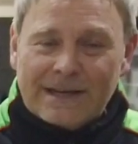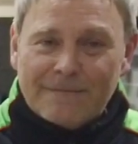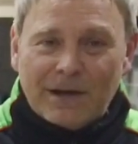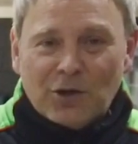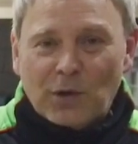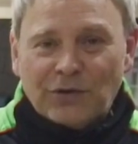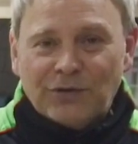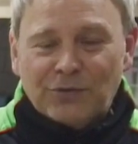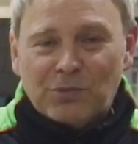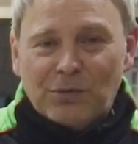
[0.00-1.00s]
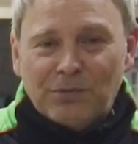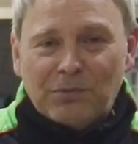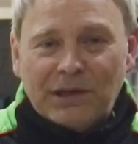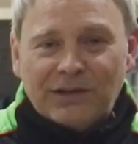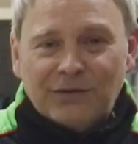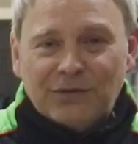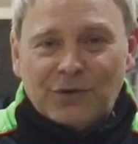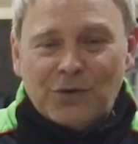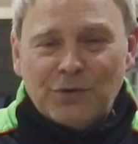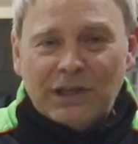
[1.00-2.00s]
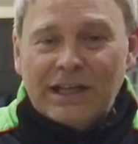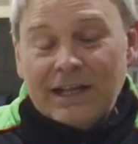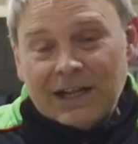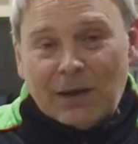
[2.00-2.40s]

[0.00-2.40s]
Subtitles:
Any questions or problems, please give us a call.